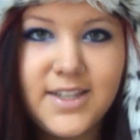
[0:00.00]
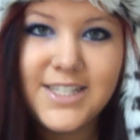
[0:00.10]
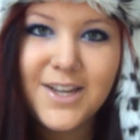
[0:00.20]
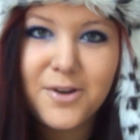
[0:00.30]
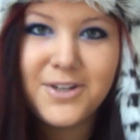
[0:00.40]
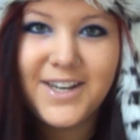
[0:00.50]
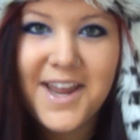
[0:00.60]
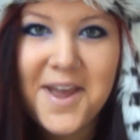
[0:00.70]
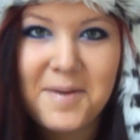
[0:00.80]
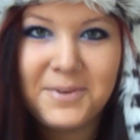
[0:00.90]
So
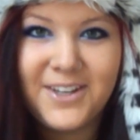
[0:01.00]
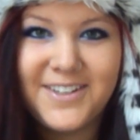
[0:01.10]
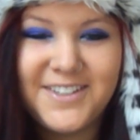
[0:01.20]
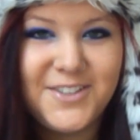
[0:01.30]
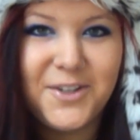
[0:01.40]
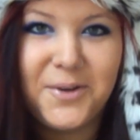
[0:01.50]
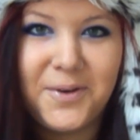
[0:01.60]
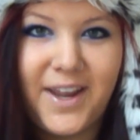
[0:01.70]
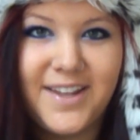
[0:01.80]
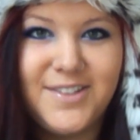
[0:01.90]
today I'm going to
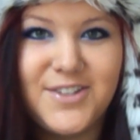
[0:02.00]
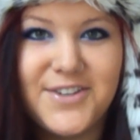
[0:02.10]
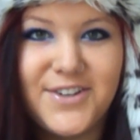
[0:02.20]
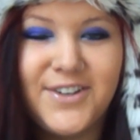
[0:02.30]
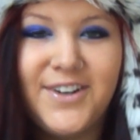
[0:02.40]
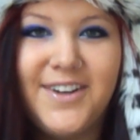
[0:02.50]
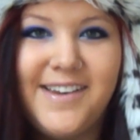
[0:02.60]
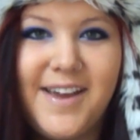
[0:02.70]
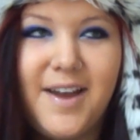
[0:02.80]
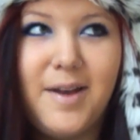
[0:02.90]
answer
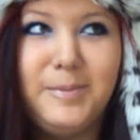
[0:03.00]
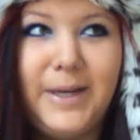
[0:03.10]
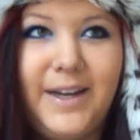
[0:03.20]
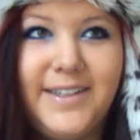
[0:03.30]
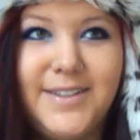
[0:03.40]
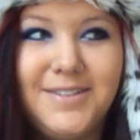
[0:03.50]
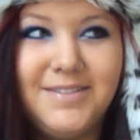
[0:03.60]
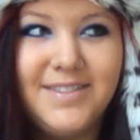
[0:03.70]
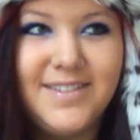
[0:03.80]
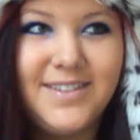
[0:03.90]
about
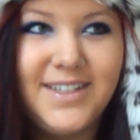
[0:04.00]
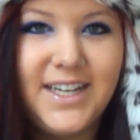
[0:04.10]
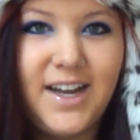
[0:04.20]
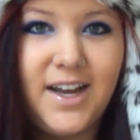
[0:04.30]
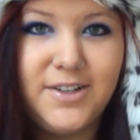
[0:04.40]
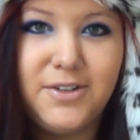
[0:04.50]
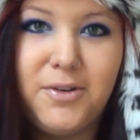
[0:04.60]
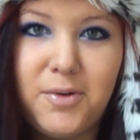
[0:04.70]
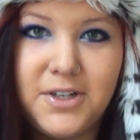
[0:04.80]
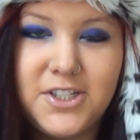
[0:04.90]

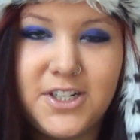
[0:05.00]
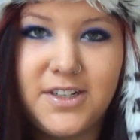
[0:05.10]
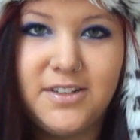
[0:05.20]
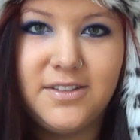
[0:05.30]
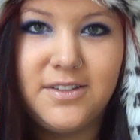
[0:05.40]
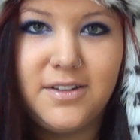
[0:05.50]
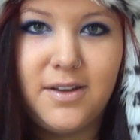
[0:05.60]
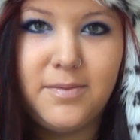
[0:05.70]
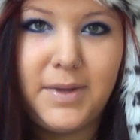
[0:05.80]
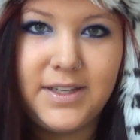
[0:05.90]
100 questions
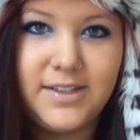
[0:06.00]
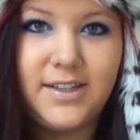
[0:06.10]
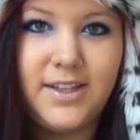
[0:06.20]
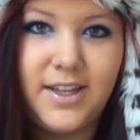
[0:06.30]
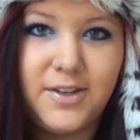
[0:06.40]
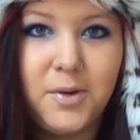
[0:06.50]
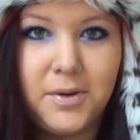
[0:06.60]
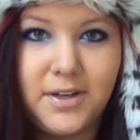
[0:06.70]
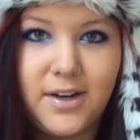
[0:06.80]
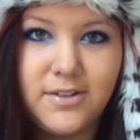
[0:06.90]
basically that no
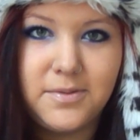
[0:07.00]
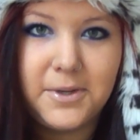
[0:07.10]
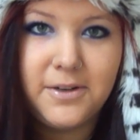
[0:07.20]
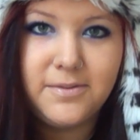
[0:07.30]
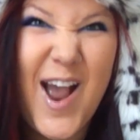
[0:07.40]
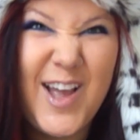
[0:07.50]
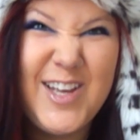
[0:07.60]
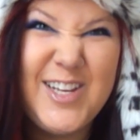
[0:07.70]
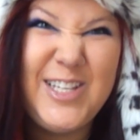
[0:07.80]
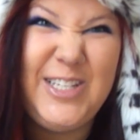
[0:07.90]
one cares about.
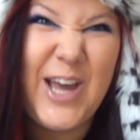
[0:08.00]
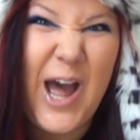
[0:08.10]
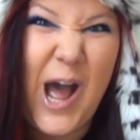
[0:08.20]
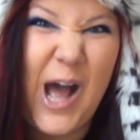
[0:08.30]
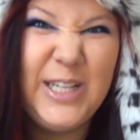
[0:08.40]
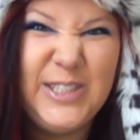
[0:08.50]
Yeah,